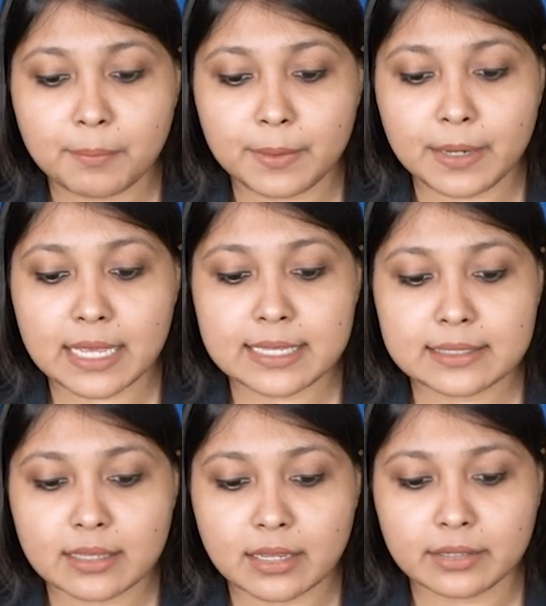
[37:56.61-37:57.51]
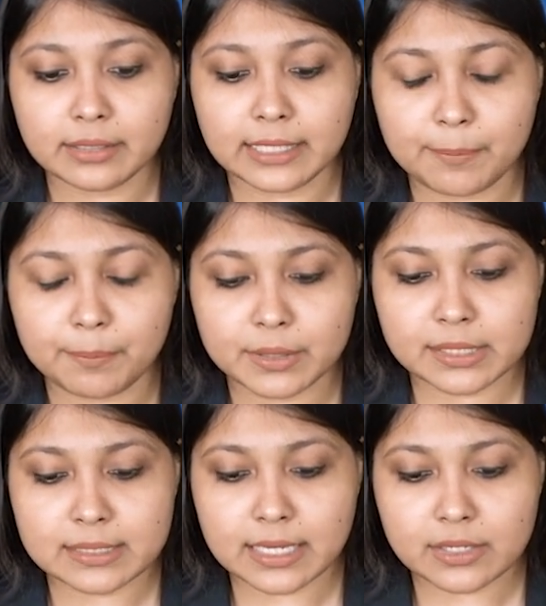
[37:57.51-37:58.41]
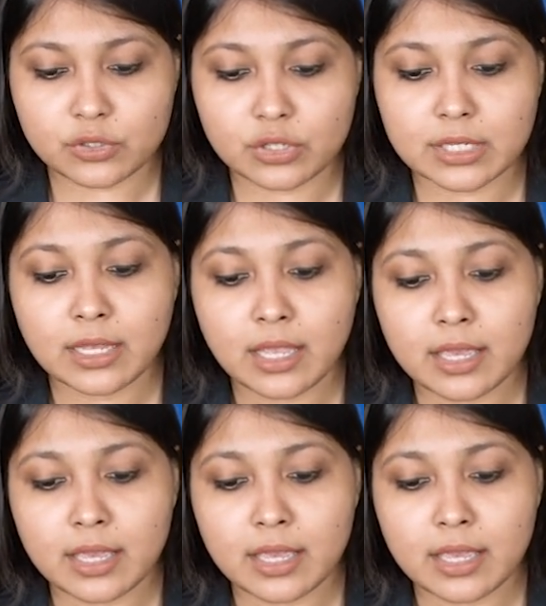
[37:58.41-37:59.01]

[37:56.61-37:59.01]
plus depreciation